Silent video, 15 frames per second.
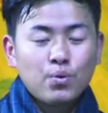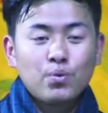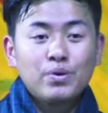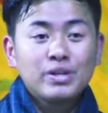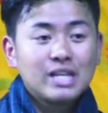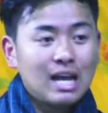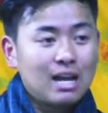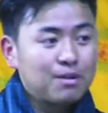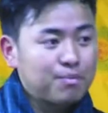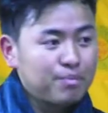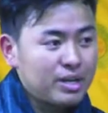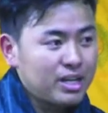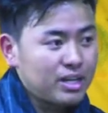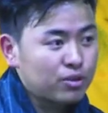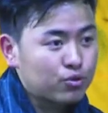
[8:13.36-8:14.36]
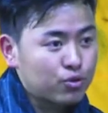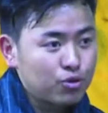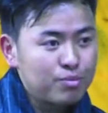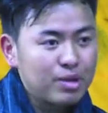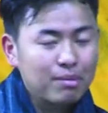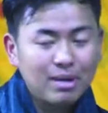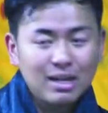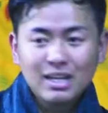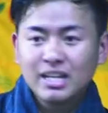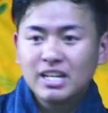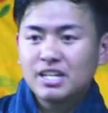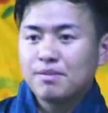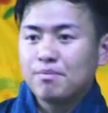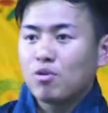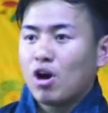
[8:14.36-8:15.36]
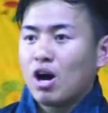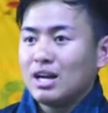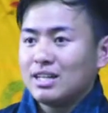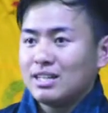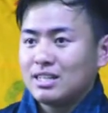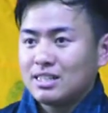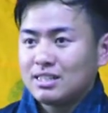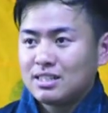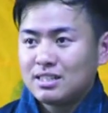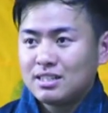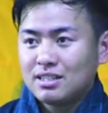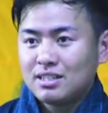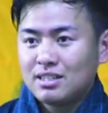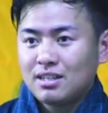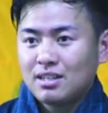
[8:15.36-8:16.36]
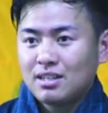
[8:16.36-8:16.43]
which helped me in grooming my leadership qualities.